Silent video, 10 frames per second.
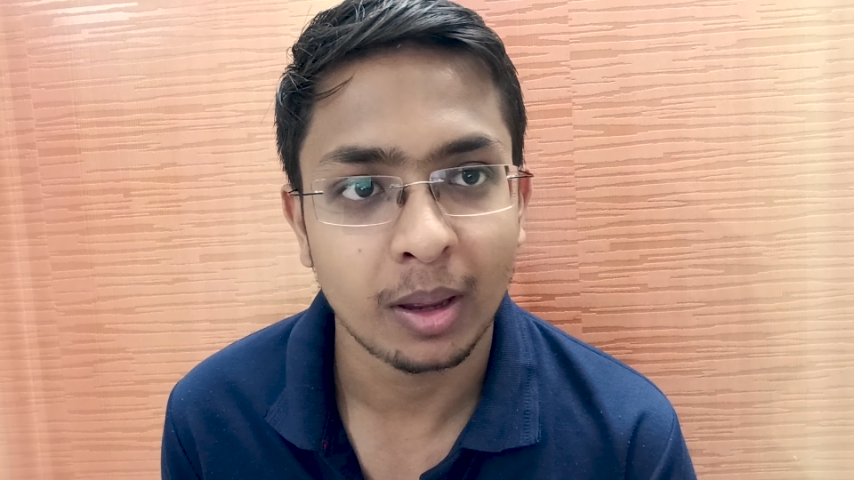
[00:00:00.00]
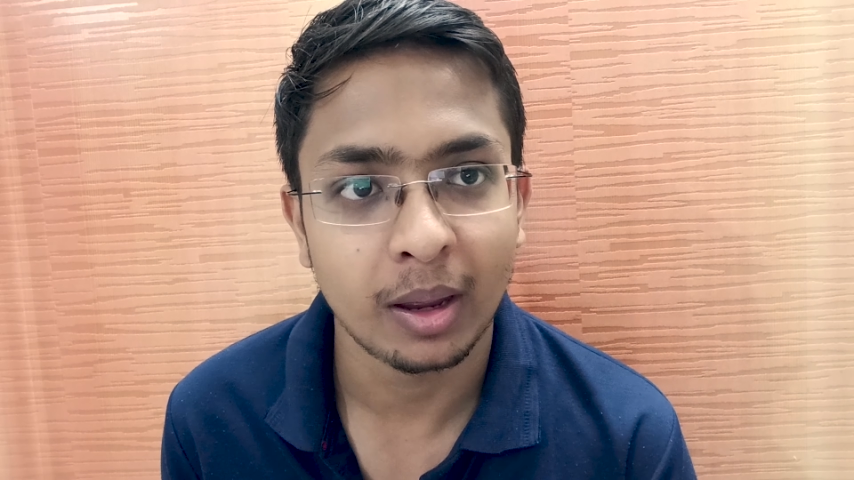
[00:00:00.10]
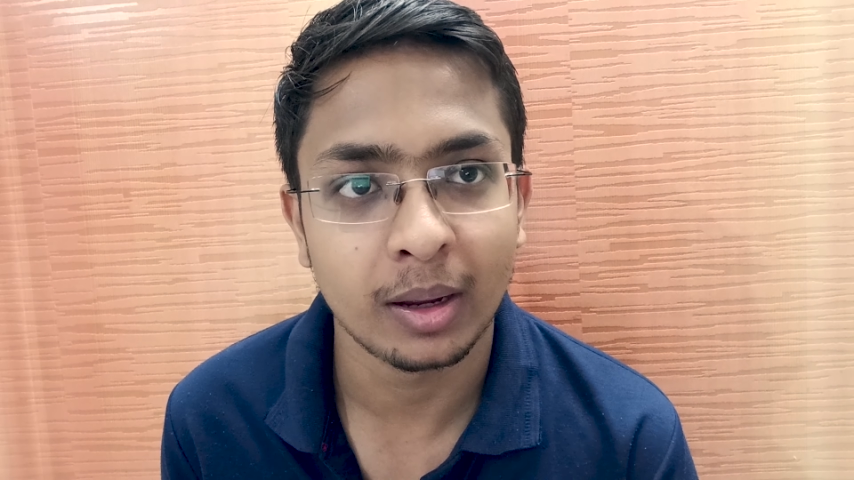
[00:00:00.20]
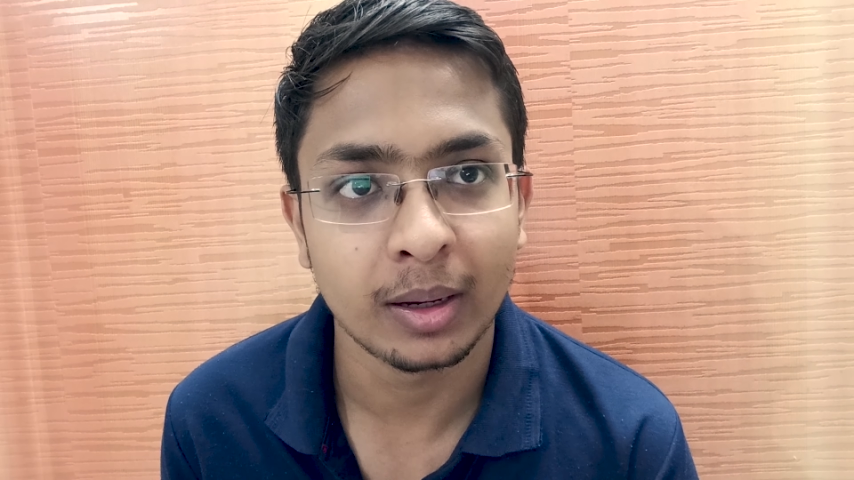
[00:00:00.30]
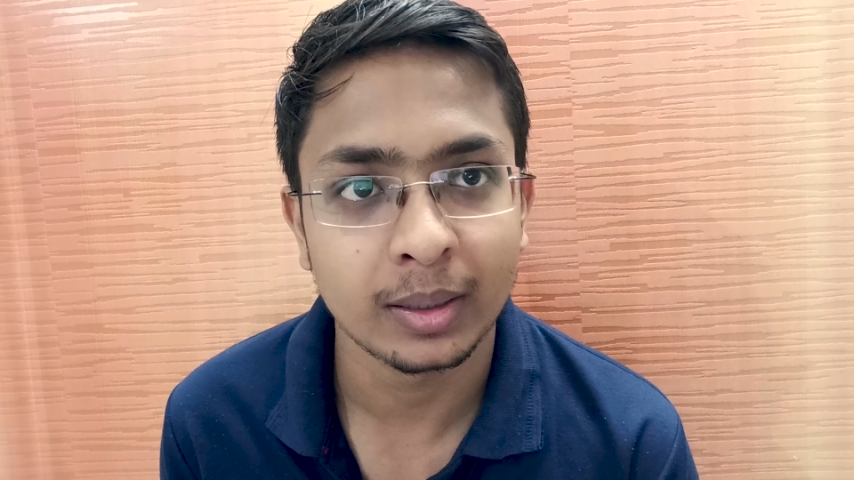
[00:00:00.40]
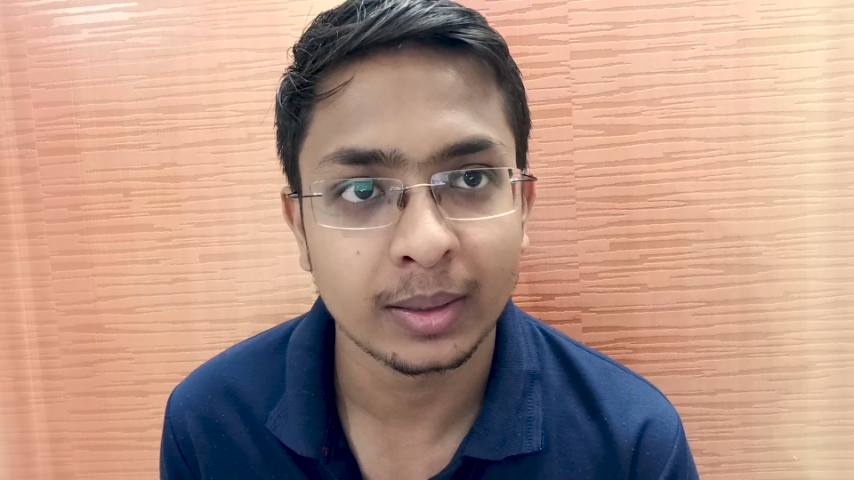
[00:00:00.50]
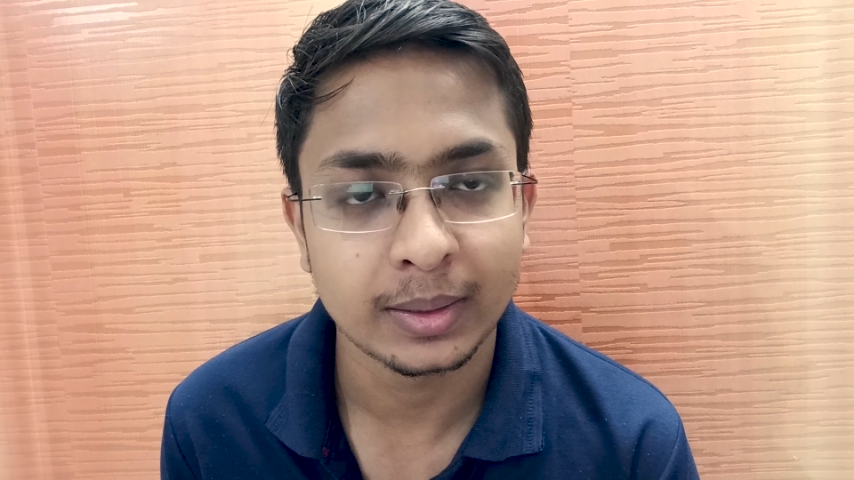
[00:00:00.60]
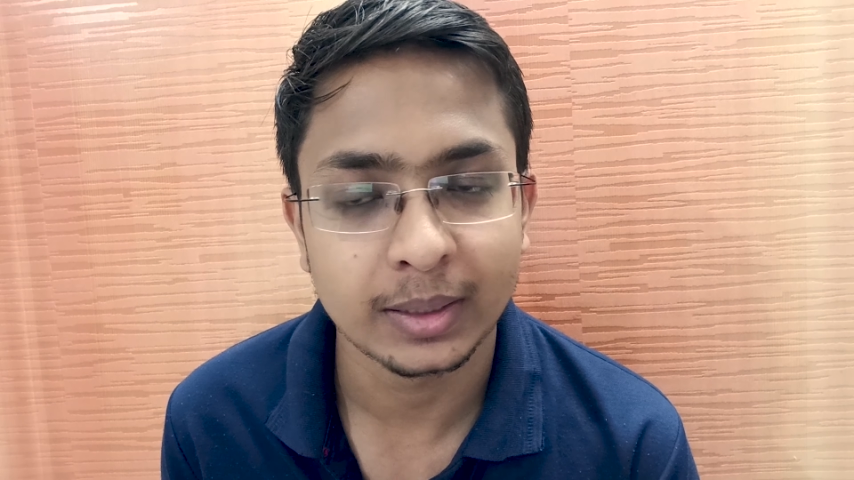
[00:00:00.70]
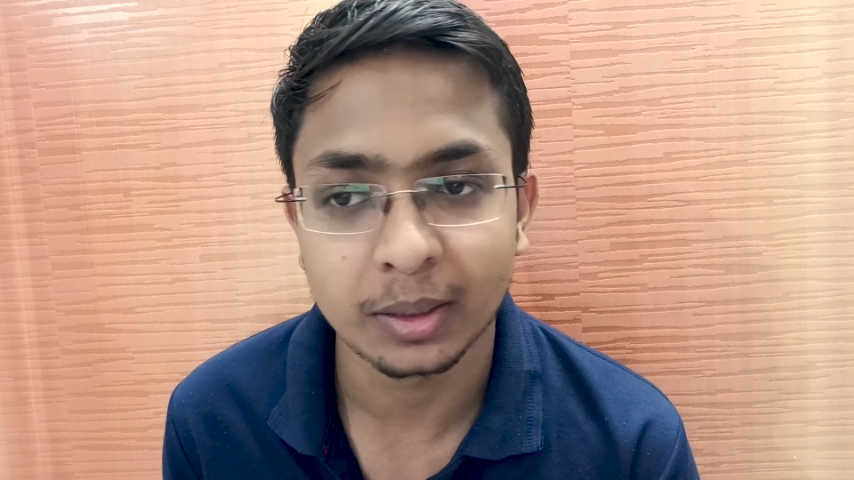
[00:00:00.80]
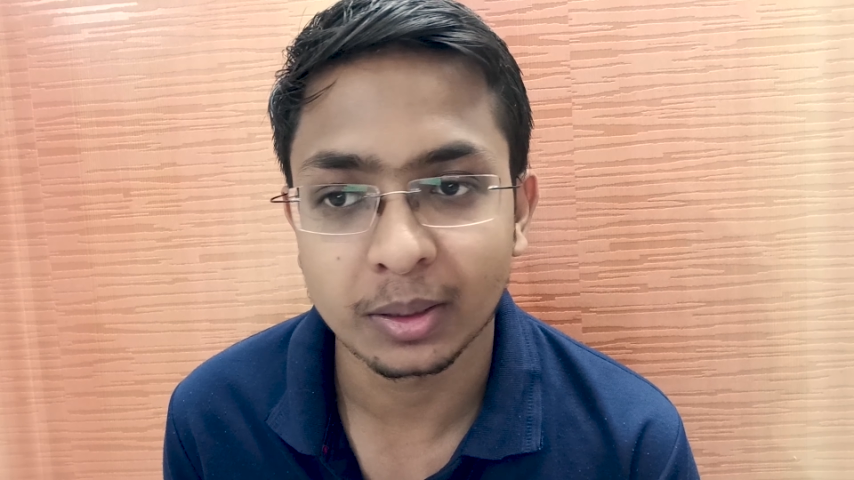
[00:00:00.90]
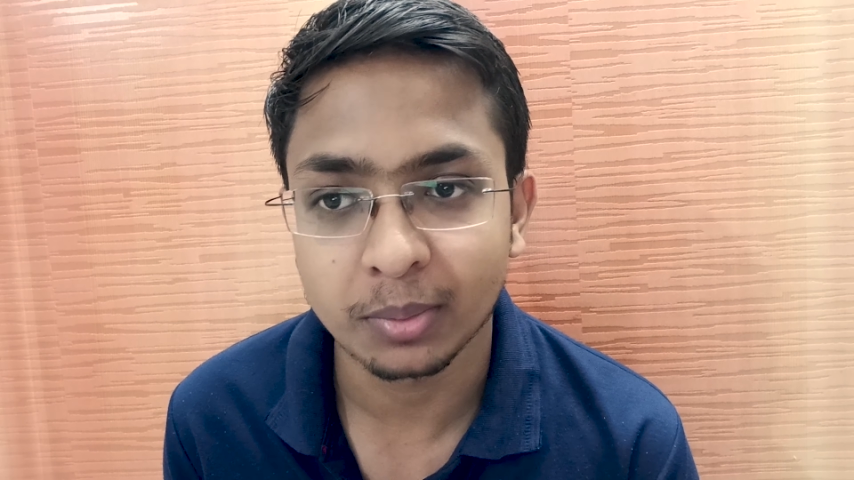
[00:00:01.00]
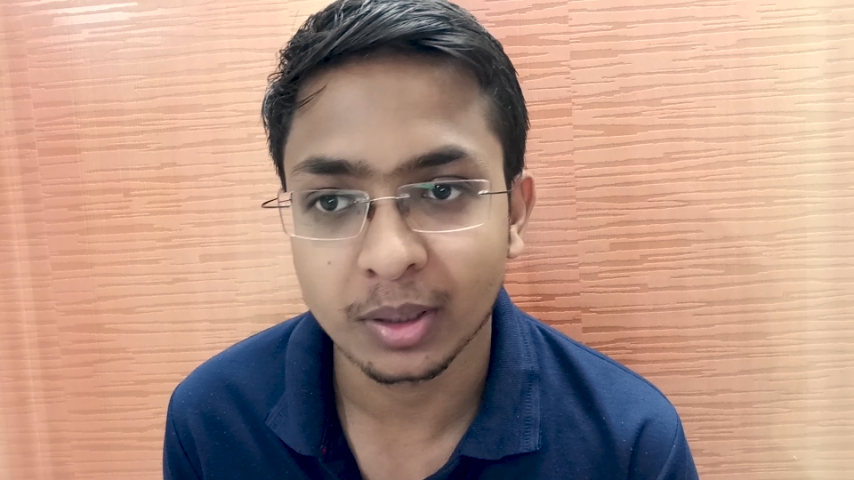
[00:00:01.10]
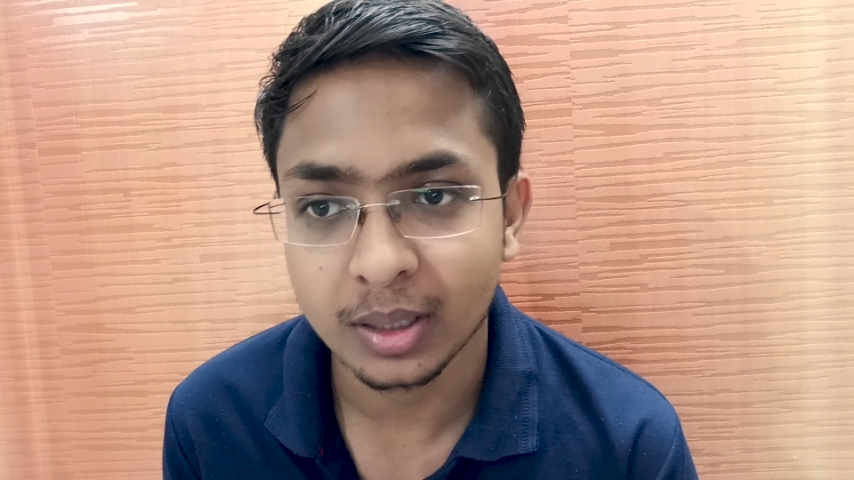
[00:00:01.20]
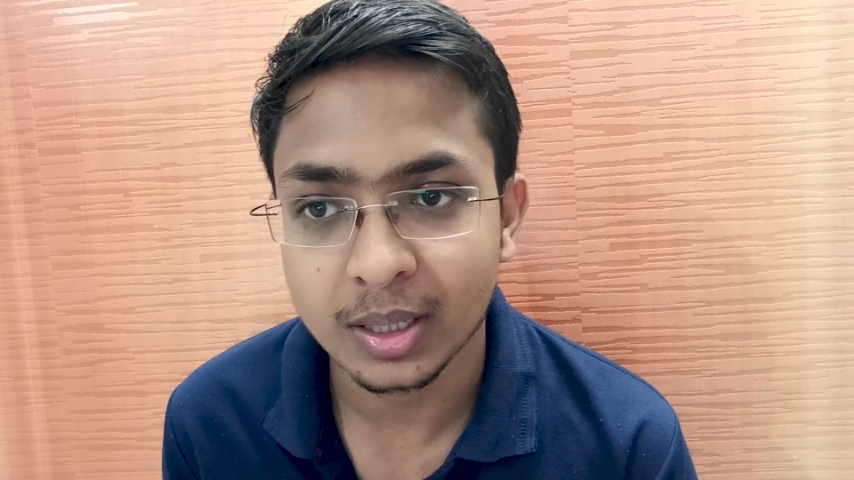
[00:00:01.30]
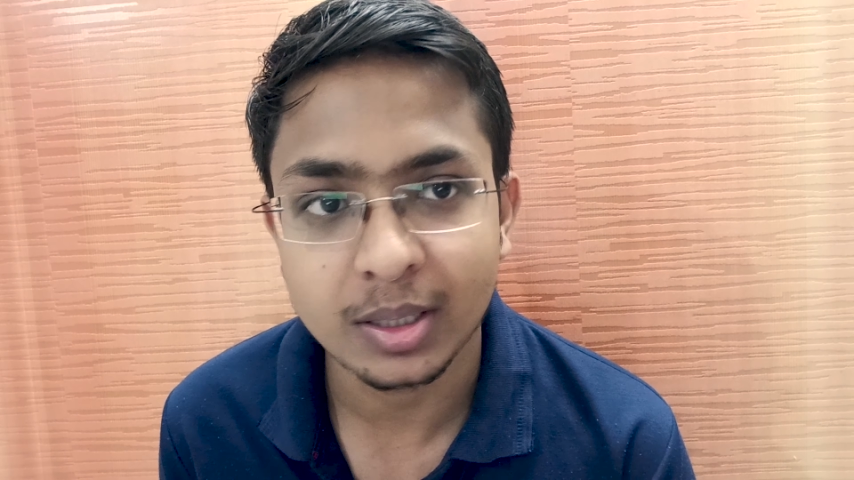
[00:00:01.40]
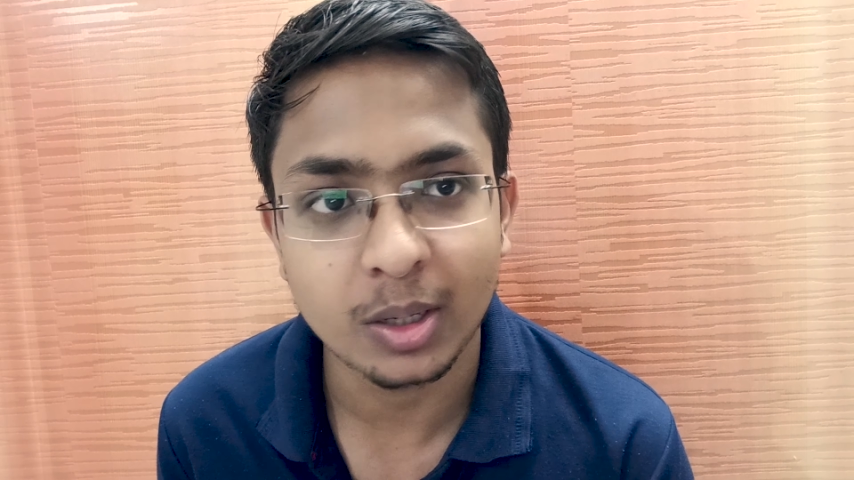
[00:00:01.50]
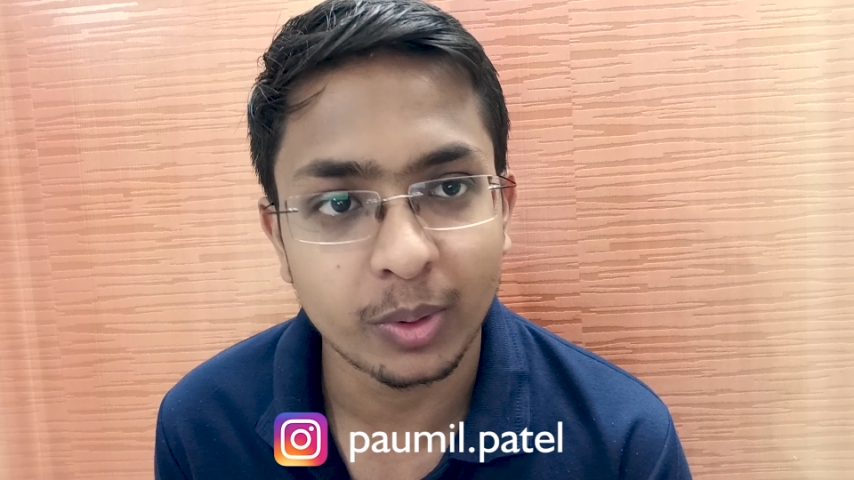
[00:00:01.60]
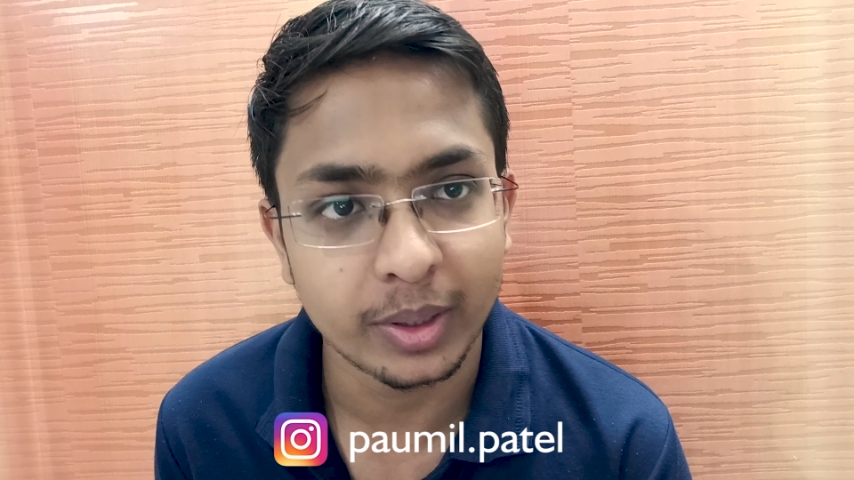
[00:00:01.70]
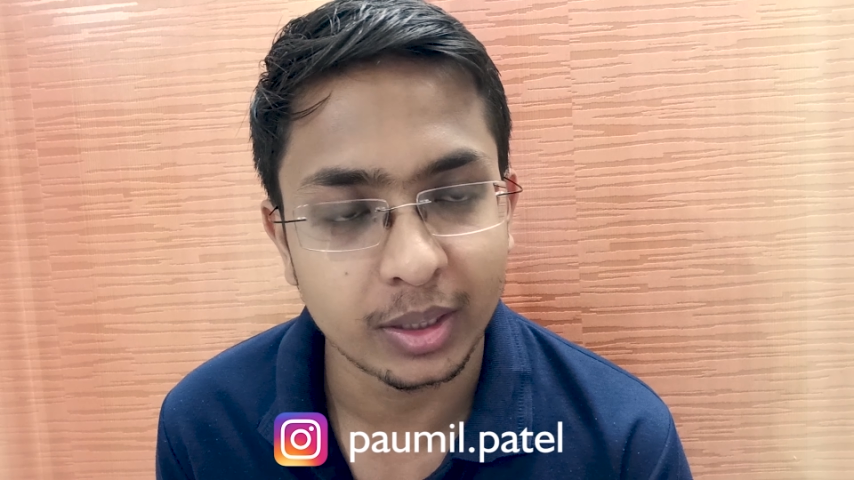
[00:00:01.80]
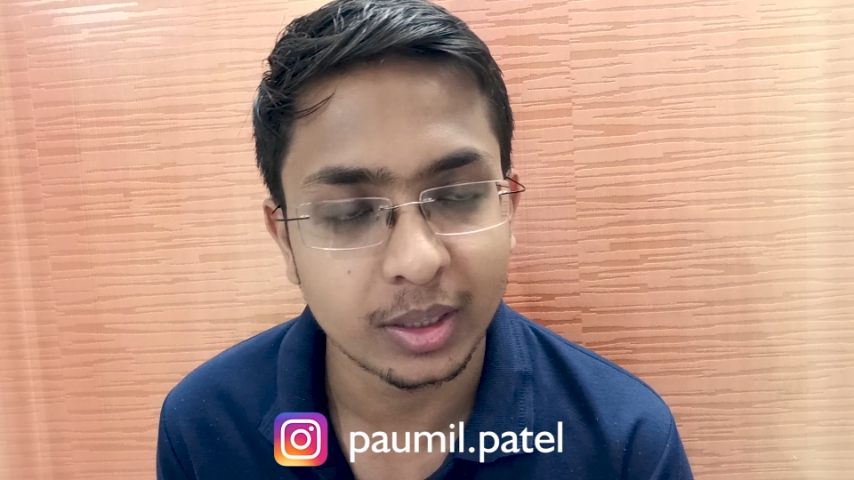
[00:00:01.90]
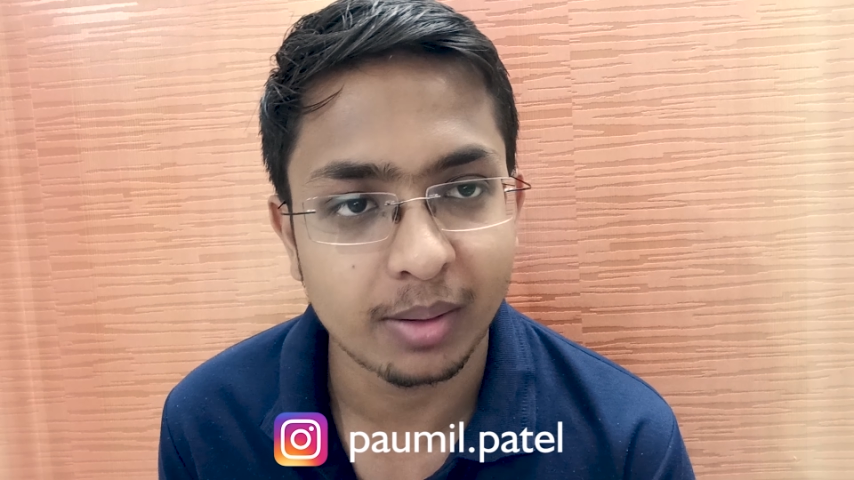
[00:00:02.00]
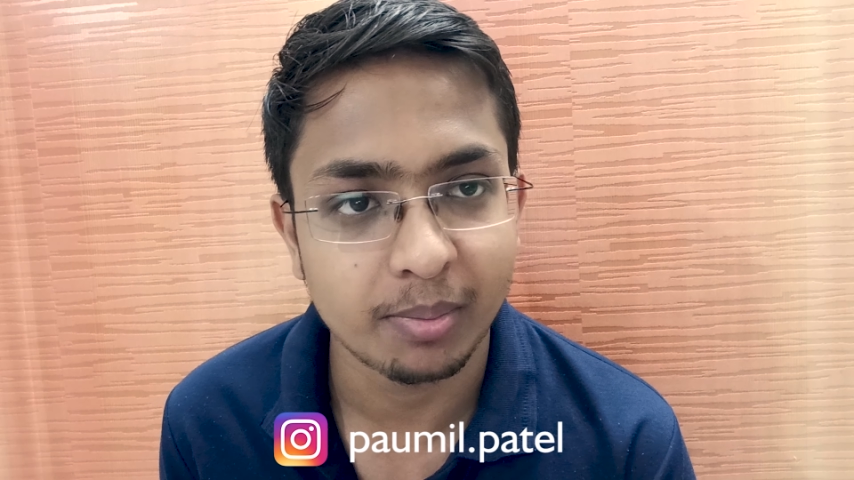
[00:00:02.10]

The number is given in